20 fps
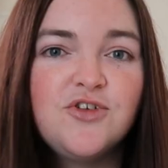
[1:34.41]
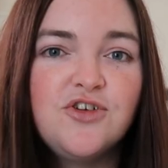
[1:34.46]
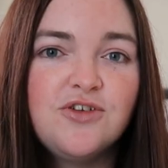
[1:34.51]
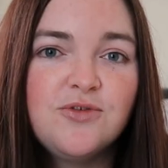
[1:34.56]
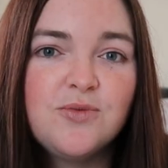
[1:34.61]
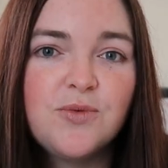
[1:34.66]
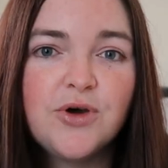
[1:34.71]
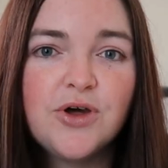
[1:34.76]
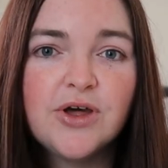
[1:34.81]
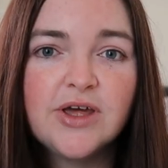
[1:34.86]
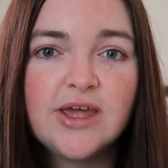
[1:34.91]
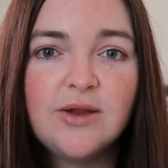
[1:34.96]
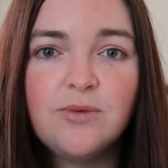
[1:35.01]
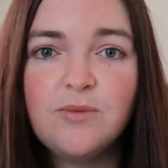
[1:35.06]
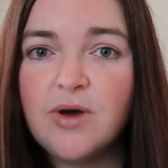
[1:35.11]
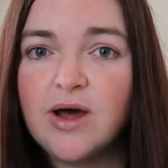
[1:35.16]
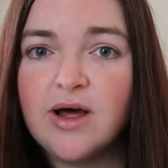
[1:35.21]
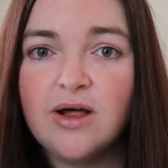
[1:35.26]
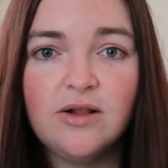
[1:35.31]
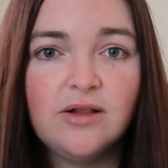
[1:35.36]
She's
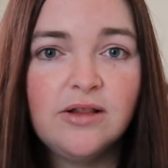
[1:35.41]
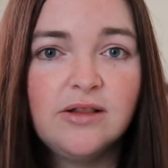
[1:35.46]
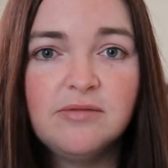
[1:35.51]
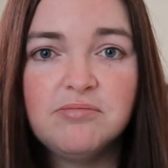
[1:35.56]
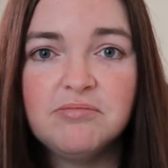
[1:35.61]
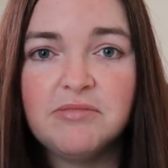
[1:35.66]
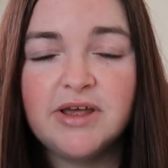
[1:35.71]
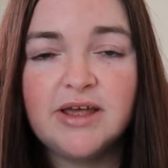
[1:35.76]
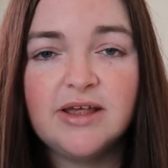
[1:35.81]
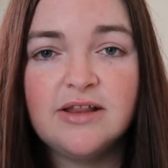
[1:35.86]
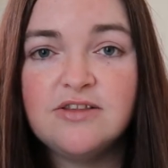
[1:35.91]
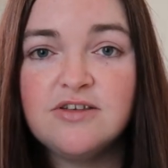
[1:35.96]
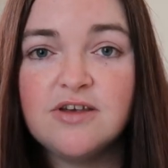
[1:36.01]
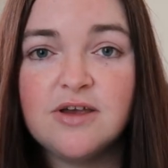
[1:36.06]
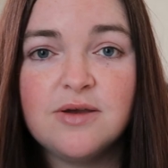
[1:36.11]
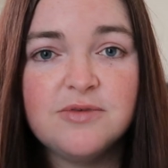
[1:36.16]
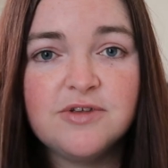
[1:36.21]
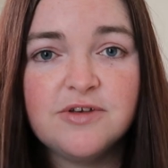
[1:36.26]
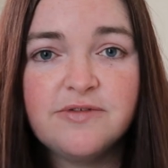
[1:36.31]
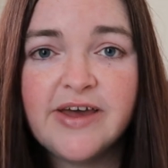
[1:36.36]
working well in
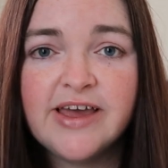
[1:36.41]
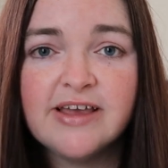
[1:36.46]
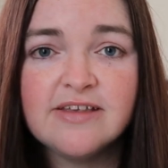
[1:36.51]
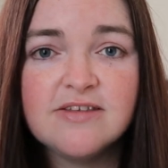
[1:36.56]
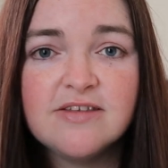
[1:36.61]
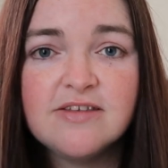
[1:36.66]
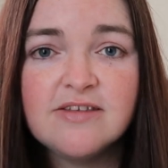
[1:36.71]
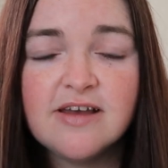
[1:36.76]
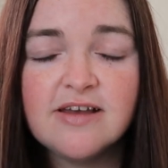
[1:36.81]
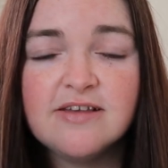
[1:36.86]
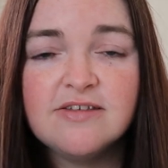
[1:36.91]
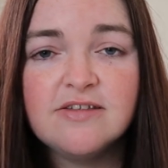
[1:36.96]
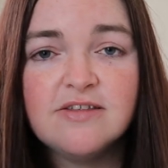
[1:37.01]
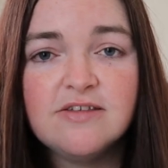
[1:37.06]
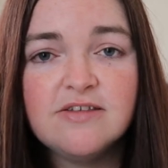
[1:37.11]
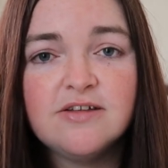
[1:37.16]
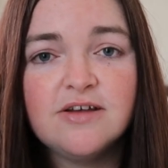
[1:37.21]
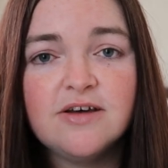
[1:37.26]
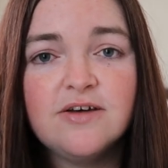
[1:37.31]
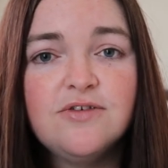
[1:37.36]
terms of exercise
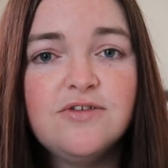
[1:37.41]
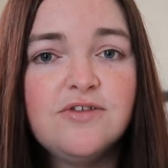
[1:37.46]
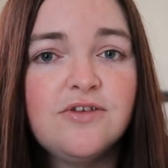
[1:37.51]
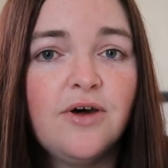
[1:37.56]
and stuff,